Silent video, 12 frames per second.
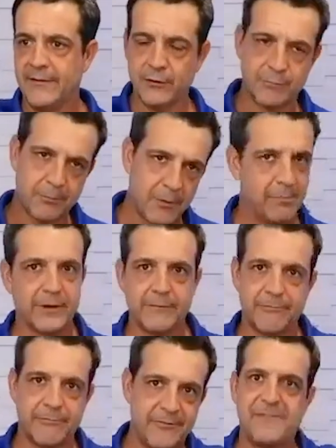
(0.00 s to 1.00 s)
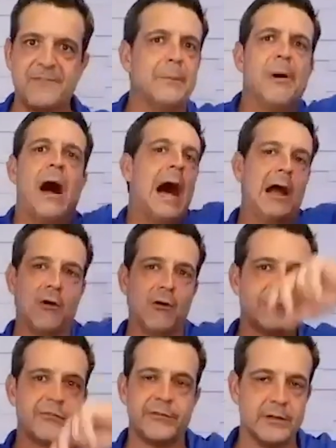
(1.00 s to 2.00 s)
There's probably 50
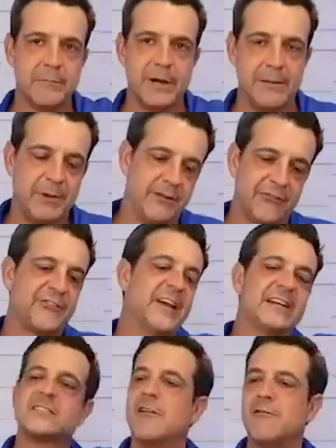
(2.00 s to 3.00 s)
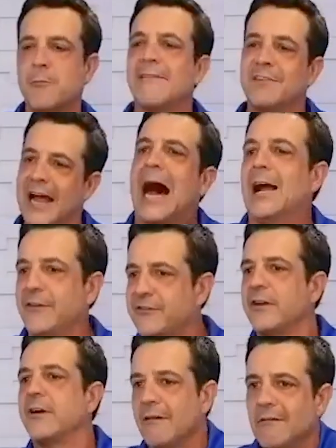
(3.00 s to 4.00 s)
piles, and maybe six of them have guys
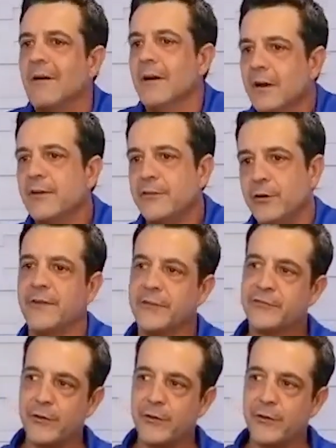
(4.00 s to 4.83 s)
that are doing this.